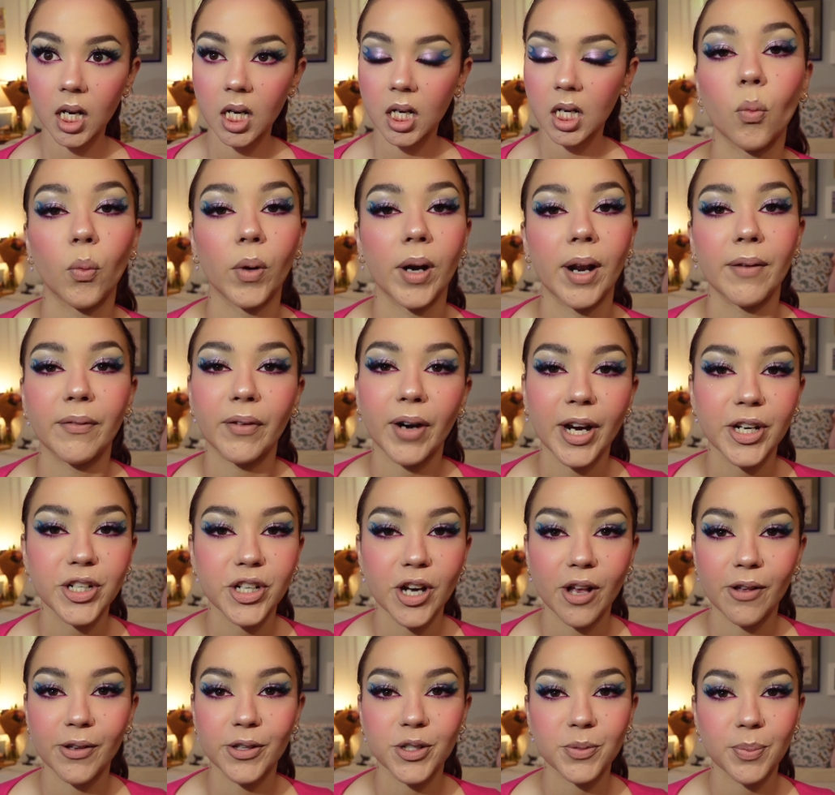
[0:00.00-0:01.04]
whenever I
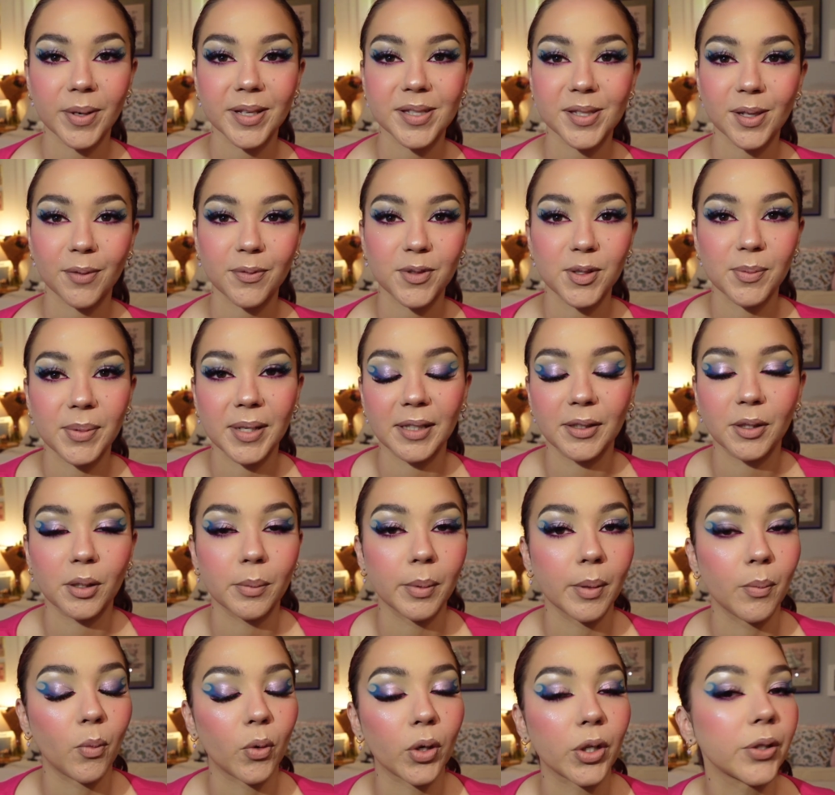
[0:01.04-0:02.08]
challenge myself to be a little
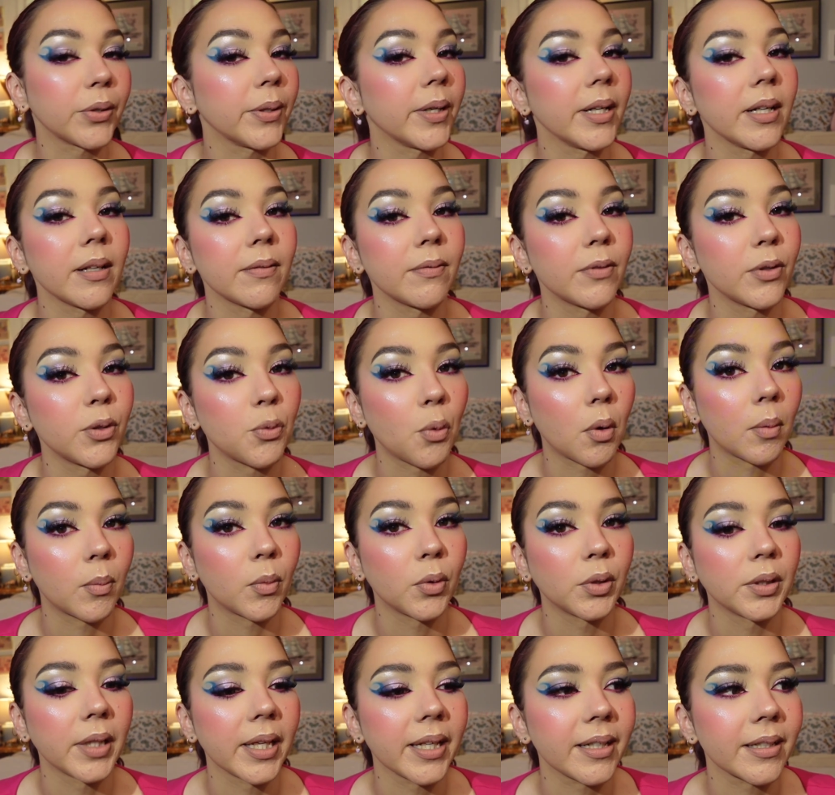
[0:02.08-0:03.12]
bit more creative than
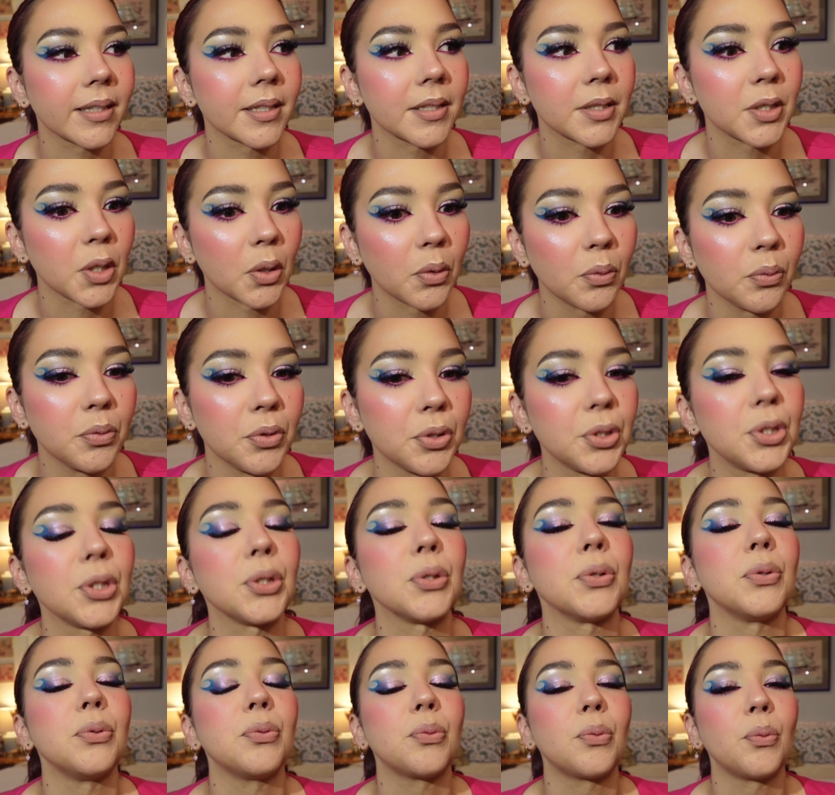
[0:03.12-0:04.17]
normal, like don't
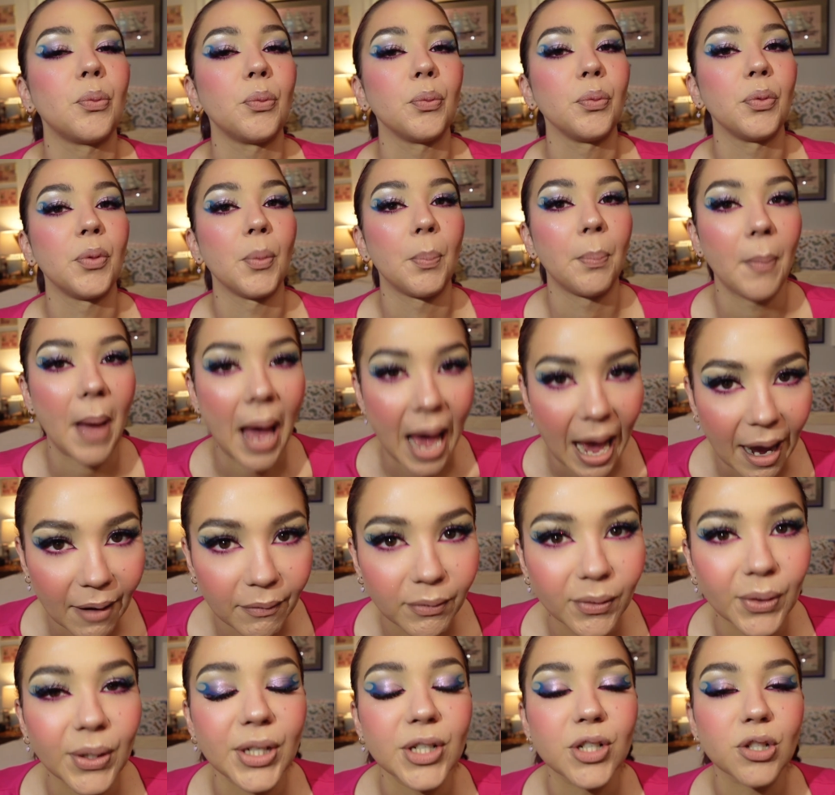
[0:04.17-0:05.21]
do the
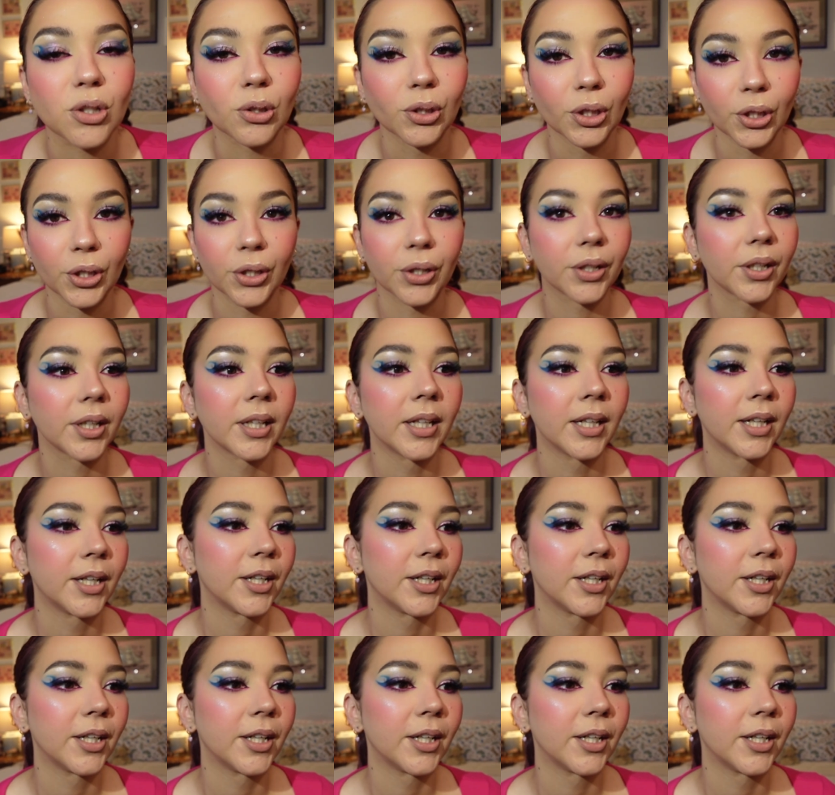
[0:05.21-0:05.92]
average look.